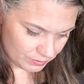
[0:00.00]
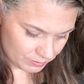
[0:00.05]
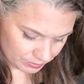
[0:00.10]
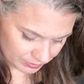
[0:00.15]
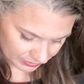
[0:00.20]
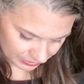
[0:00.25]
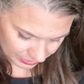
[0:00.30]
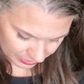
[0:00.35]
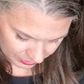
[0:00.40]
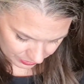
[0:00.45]

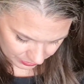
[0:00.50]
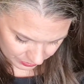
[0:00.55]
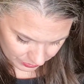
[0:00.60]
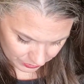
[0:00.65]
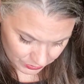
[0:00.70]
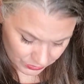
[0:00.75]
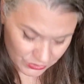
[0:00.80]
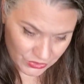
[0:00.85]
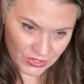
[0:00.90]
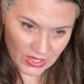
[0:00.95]

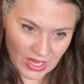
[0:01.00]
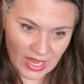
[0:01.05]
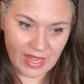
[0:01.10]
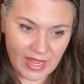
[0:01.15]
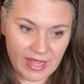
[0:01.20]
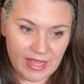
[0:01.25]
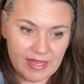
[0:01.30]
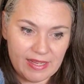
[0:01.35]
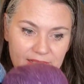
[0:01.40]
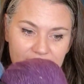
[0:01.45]
blues
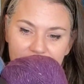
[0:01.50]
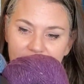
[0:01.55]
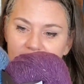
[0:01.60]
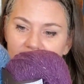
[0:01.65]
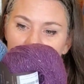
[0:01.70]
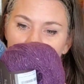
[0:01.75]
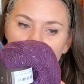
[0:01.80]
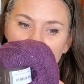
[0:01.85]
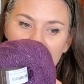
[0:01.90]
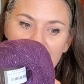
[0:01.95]
and a
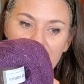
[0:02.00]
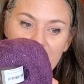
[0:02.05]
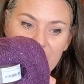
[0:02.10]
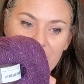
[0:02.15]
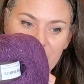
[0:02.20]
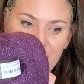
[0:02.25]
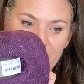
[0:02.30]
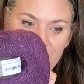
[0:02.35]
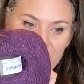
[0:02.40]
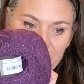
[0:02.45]
little
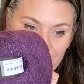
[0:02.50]
bit of